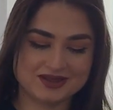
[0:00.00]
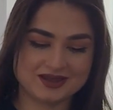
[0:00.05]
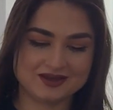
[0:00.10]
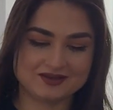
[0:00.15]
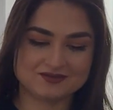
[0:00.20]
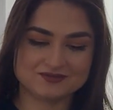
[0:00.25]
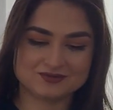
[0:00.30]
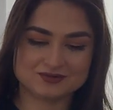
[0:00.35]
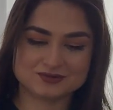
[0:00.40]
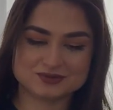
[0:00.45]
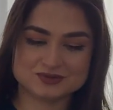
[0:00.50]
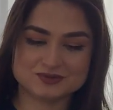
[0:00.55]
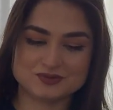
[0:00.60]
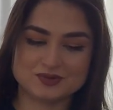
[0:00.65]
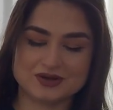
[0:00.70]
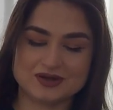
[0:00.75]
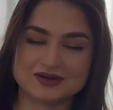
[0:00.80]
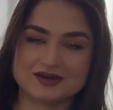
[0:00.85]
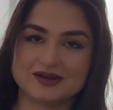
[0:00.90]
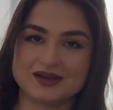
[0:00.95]
Air Force
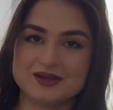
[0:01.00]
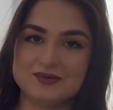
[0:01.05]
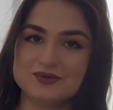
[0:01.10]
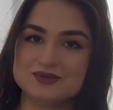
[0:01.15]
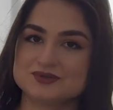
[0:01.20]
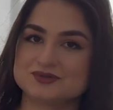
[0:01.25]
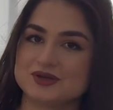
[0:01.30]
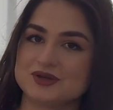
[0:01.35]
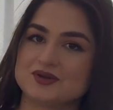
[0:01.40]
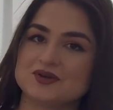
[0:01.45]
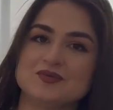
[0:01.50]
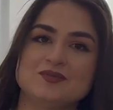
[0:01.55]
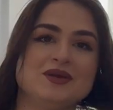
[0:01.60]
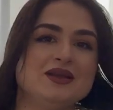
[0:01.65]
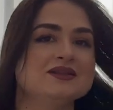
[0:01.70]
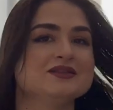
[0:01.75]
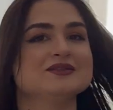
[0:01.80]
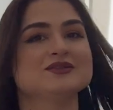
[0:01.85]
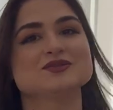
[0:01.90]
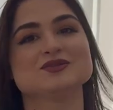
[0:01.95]
1 I would
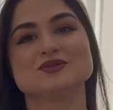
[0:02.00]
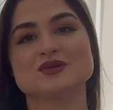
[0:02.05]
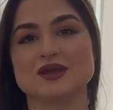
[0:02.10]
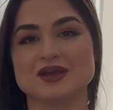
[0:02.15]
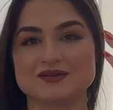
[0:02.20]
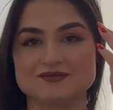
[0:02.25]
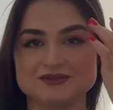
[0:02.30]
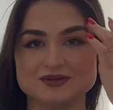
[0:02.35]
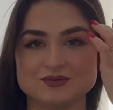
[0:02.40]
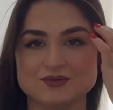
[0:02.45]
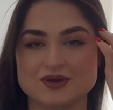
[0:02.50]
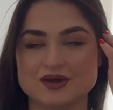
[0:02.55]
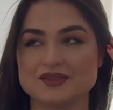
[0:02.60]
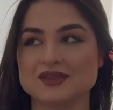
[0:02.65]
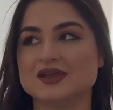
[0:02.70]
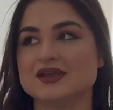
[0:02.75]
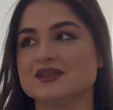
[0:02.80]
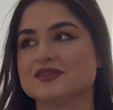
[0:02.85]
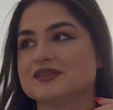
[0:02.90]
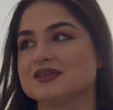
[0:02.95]
recommend to everyone.
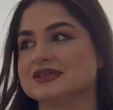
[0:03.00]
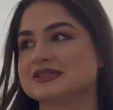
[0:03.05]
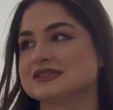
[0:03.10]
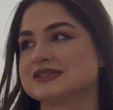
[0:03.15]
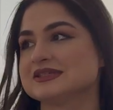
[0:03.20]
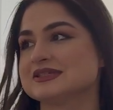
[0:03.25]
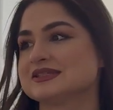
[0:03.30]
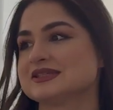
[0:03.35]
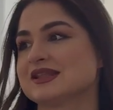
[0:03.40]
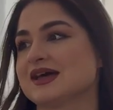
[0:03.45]
This is